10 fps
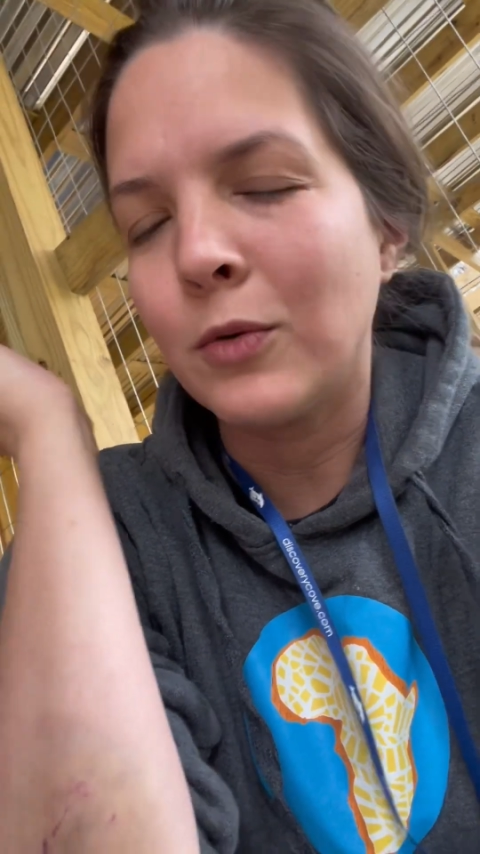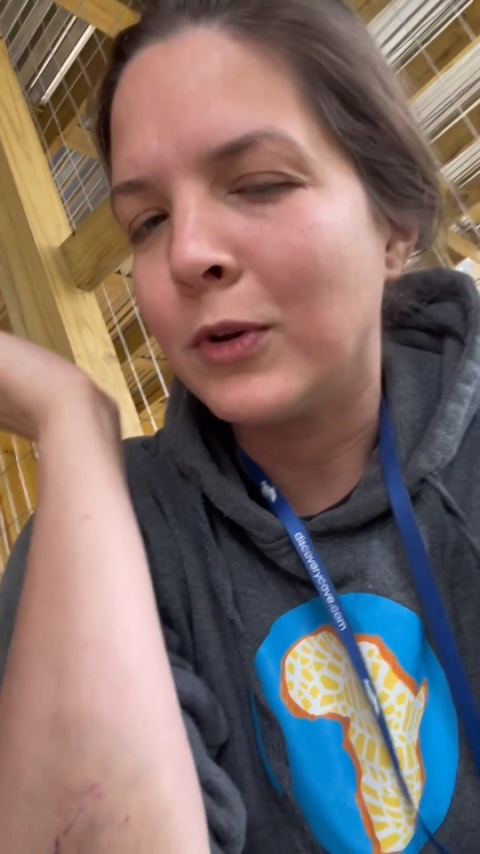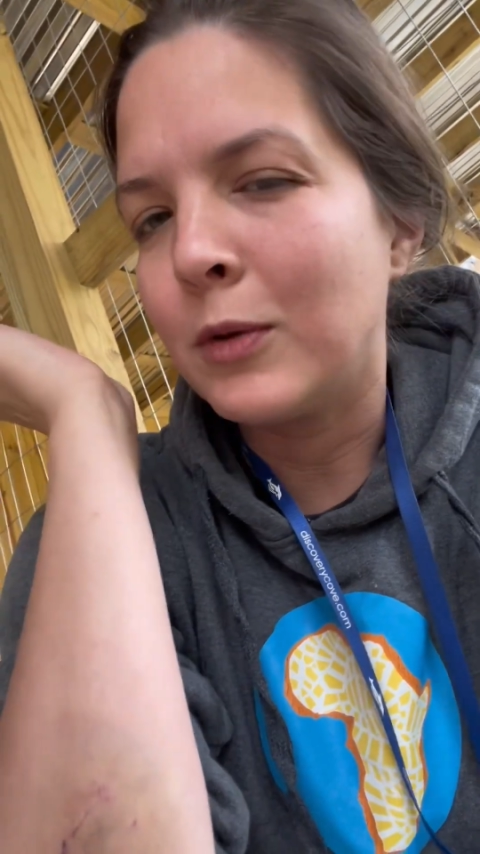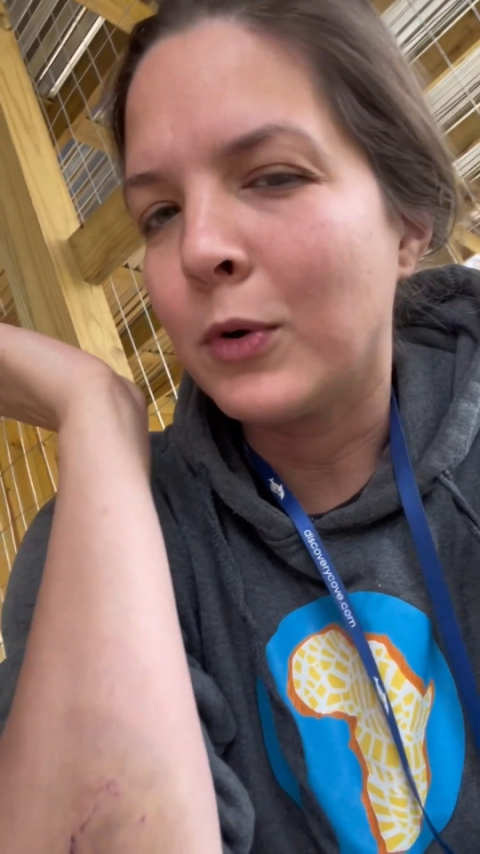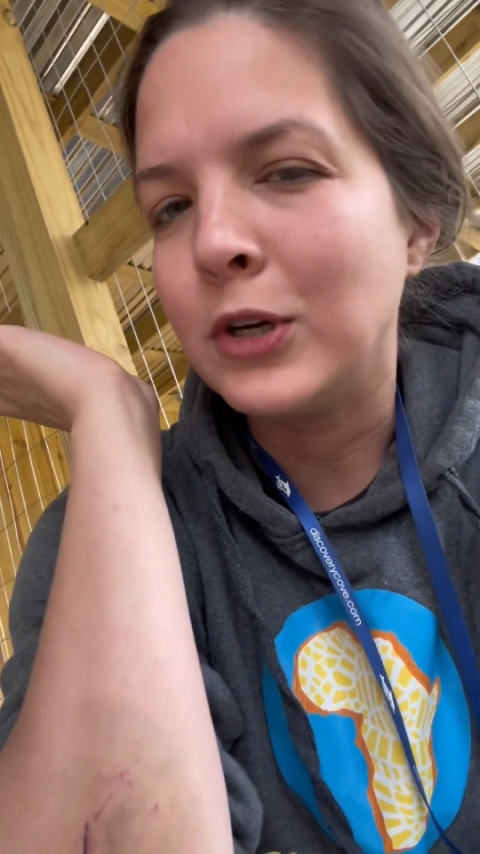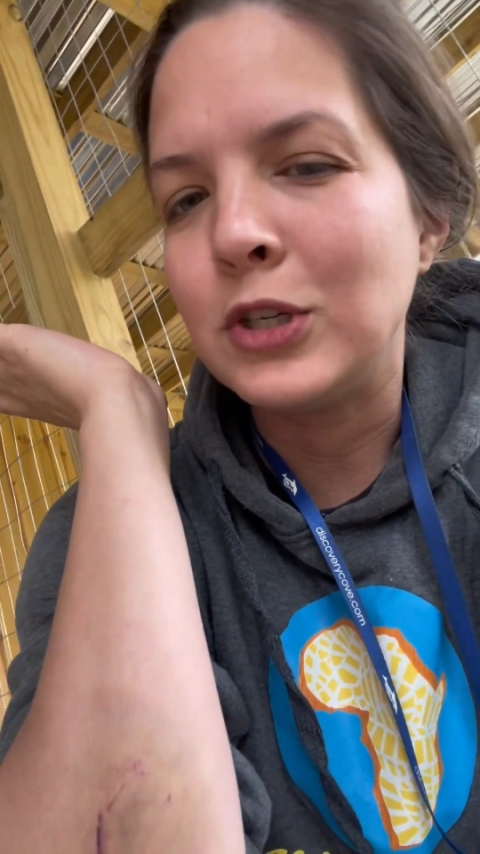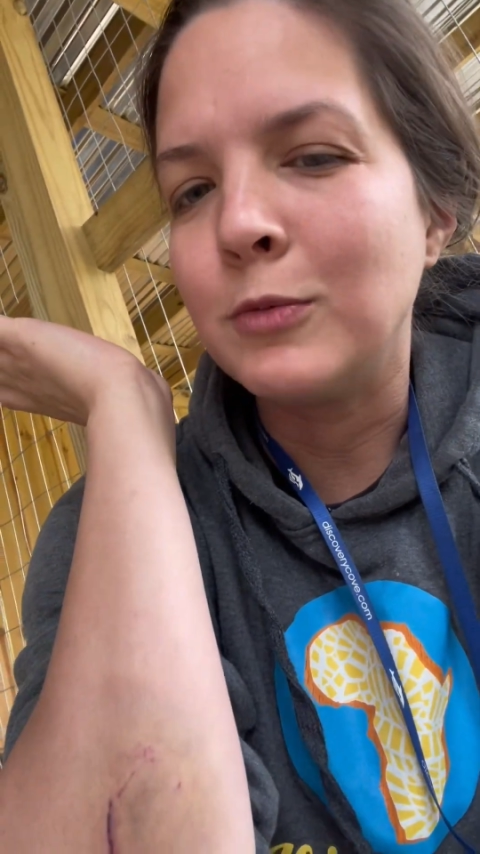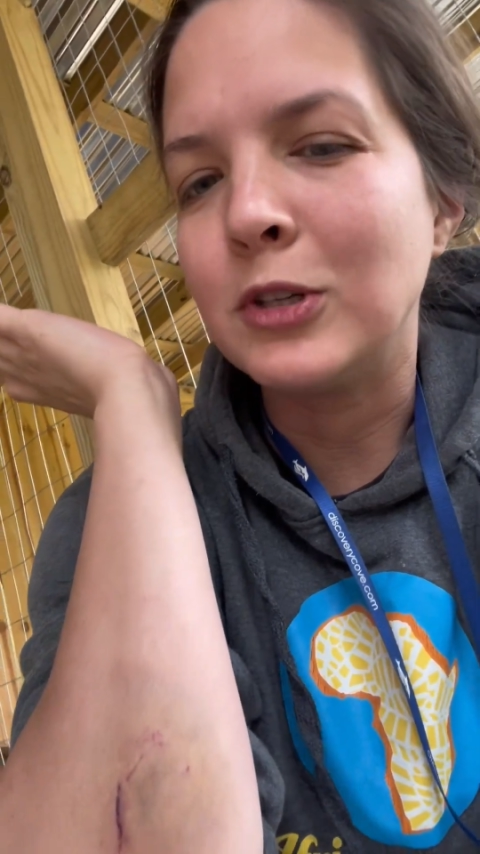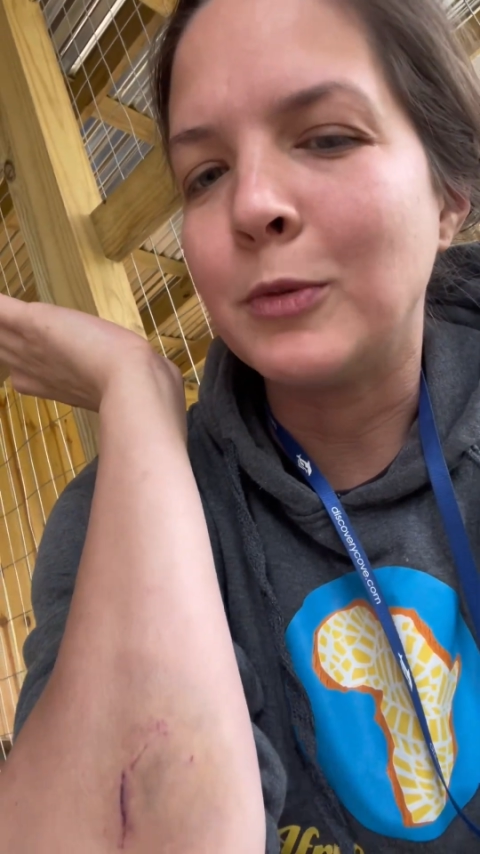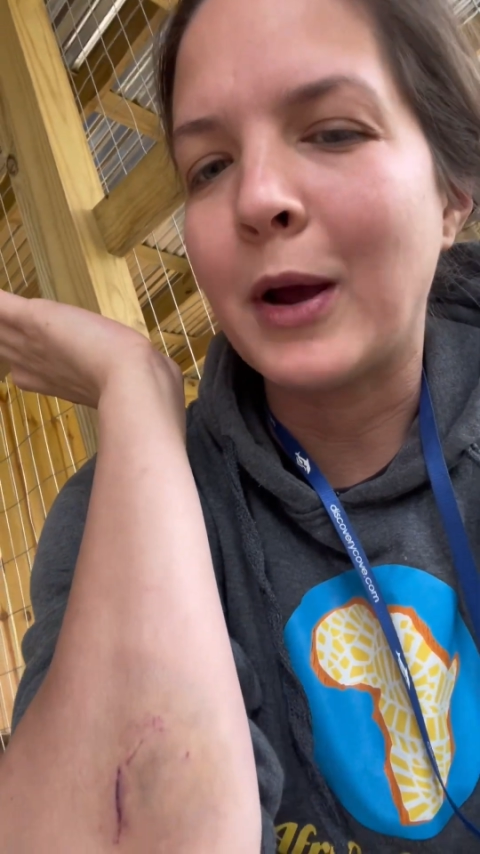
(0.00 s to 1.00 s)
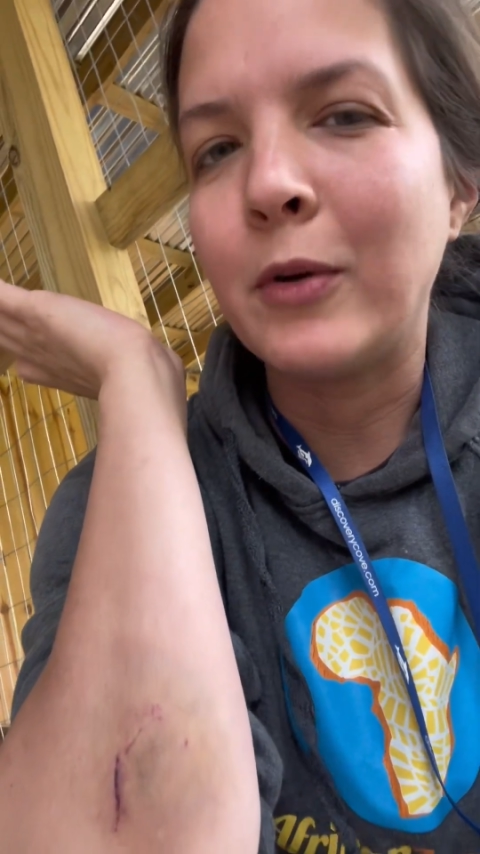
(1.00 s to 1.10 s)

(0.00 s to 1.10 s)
don't really worry too much about